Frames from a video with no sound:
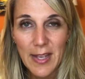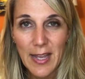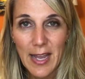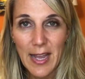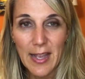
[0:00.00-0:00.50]

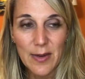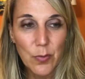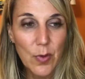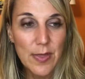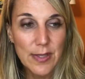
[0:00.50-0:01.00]

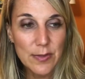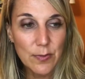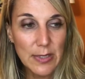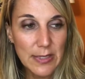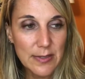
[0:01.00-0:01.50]
And one that's
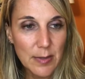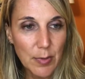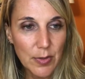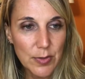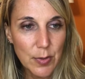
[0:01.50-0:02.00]
really
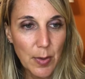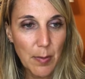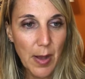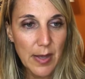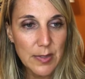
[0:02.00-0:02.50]
similar to
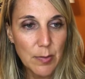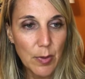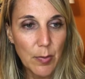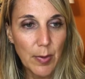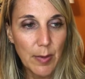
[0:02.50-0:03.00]

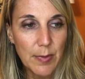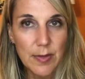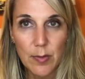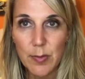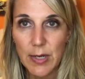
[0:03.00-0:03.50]
Impossible, probably
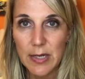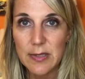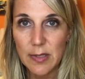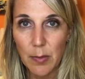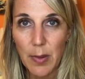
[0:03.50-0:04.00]
their
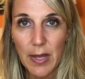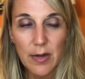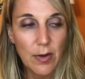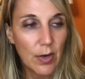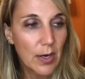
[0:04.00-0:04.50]
biggest
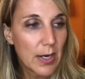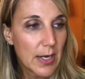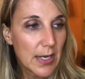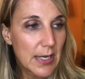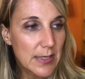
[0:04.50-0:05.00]
competitor,
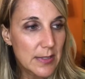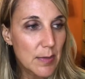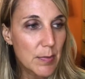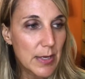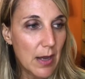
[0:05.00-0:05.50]
is
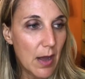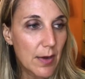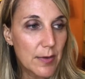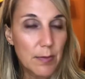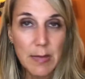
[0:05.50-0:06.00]
the
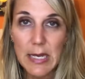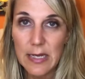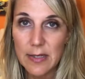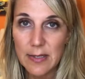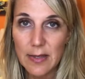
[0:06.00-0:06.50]
Beyond
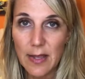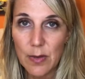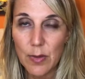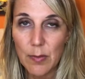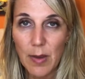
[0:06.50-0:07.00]
Meat that
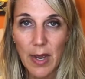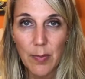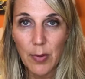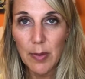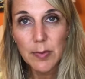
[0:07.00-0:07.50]
you can buy
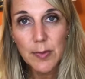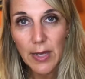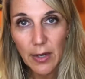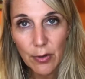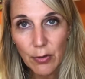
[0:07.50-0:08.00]

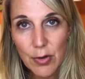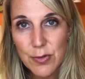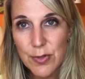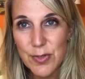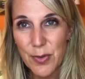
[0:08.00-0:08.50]
probably at your
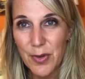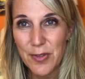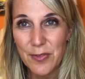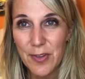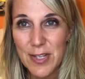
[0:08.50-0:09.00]
grocery store
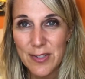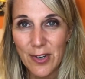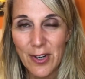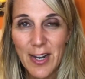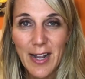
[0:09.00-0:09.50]
in the
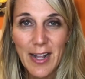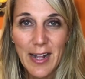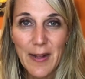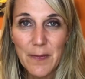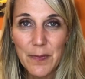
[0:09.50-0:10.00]
freezer.
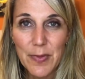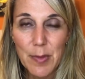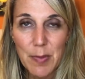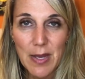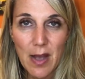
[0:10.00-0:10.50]
And
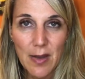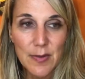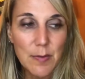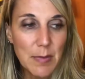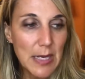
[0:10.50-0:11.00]
the
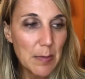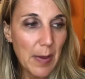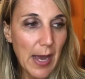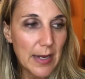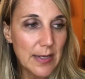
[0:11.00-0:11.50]
Beyond Meat
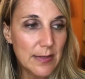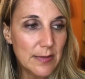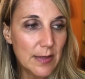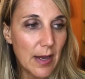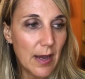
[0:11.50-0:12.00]

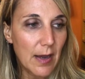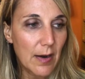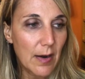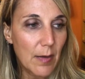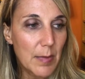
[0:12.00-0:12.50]
patties
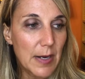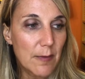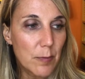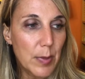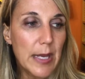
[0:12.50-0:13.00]
are made
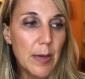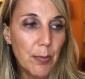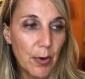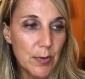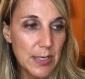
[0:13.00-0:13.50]
of pea
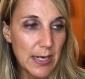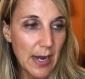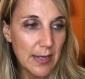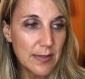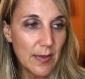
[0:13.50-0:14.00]
protein
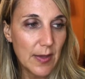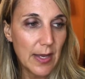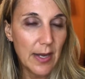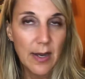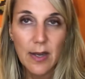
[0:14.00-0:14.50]

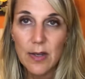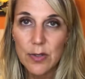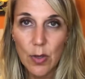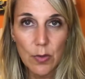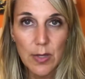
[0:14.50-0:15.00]
isolate,
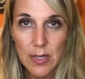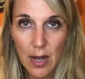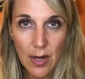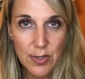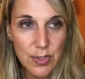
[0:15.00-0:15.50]
totally
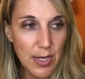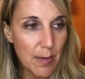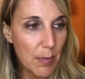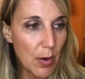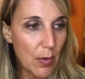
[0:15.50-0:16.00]

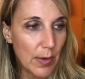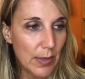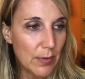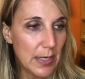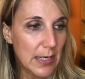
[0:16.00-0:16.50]
non-GMO
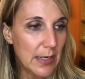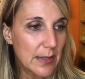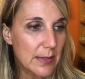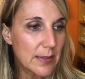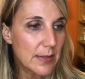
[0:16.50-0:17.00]

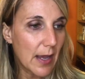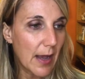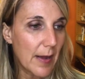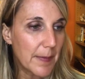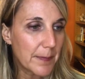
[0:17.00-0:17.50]
ingredients,
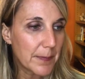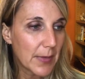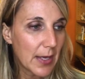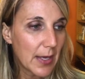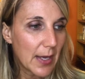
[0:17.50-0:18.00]

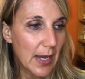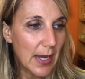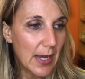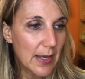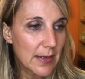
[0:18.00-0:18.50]

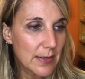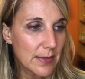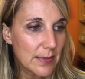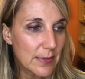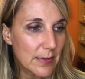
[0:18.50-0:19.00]

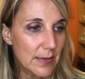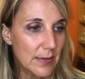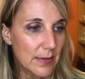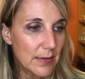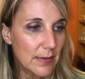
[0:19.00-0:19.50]
and
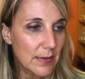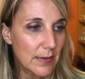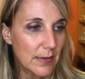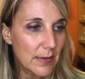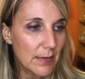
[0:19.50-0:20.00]

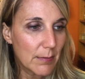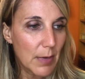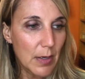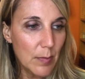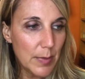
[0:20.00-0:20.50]

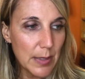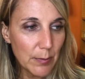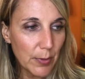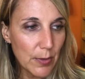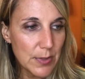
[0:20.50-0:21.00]
mung bean
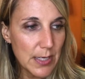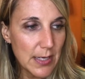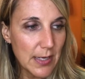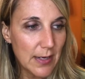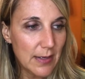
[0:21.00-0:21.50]

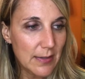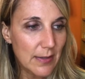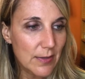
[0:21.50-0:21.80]
protein, and